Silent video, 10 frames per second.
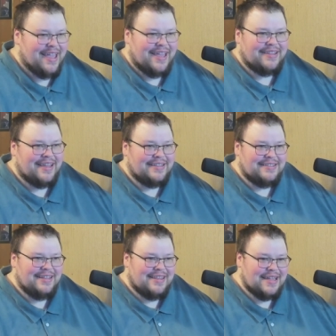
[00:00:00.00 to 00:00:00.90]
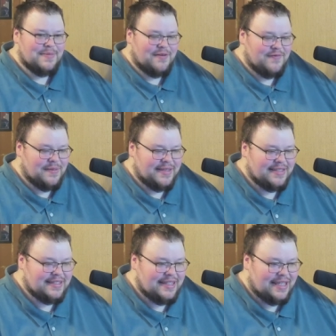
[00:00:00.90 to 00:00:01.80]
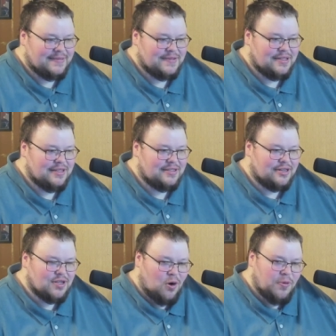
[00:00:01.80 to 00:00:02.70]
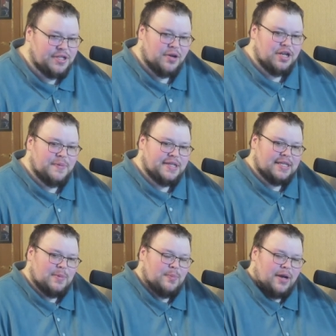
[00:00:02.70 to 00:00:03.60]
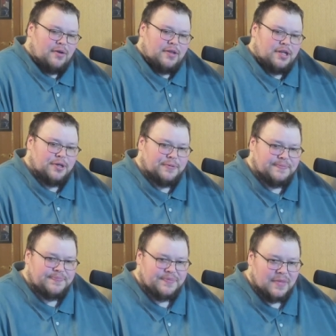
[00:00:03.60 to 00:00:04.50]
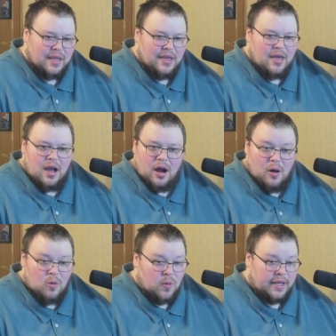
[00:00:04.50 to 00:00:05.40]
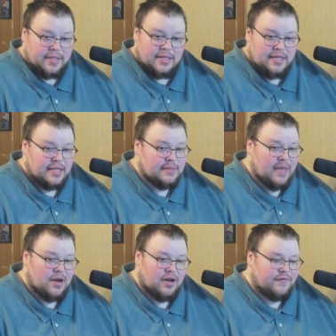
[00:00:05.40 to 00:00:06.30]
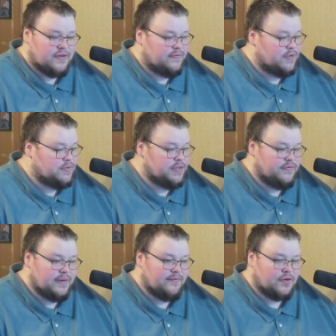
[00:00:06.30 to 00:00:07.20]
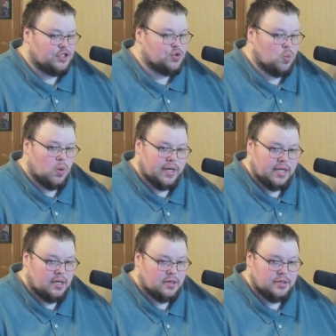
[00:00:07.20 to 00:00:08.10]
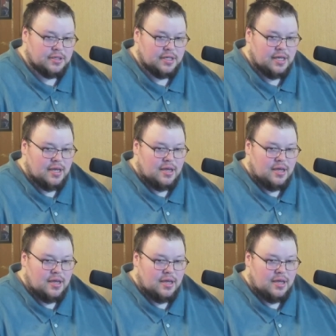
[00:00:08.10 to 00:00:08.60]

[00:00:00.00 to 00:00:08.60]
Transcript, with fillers: And that's the thing about Vim is that there's always going to be someone better than you. Always. It doesn't matter if you've used Vim for 20 years